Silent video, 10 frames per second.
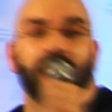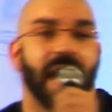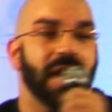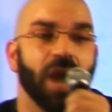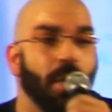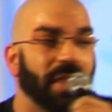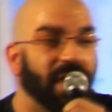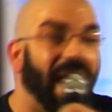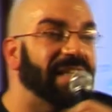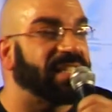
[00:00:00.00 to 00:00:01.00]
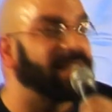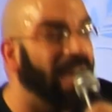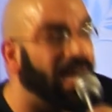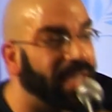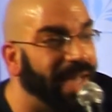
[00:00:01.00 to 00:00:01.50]
I'm okay knowing that I
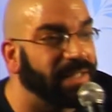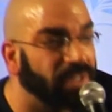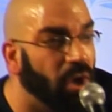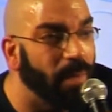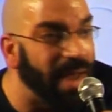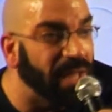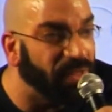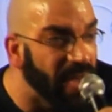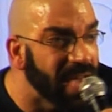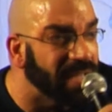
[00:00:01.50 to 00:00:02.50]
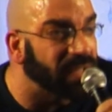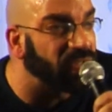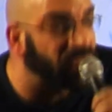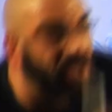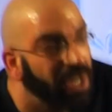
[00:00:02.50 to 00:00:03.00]
suck at so many
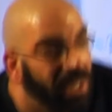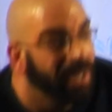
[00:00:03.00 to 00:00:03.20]
things.